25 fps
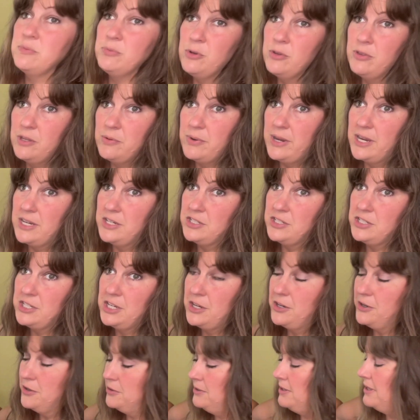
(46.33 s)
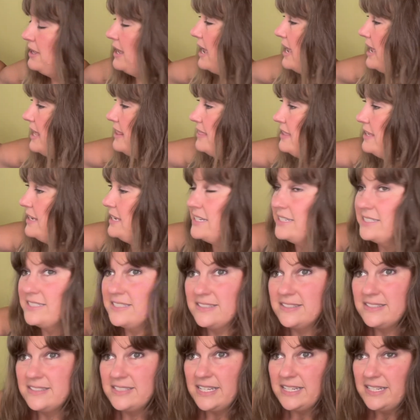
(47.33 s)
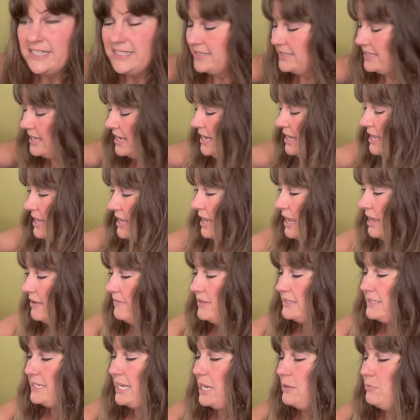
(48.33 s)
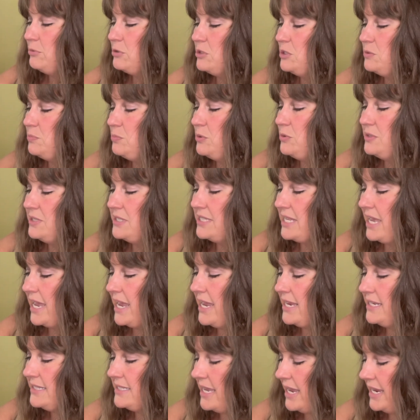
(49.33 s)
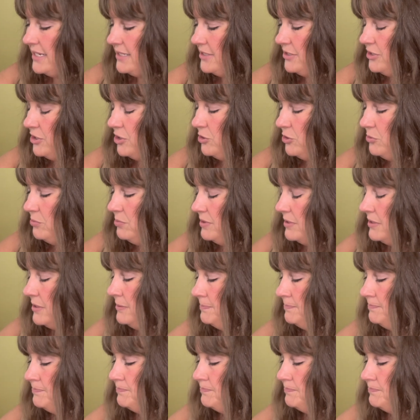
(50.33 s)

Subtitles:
smoothie ratio, I think it is 6 of the tablespoon size ice cubes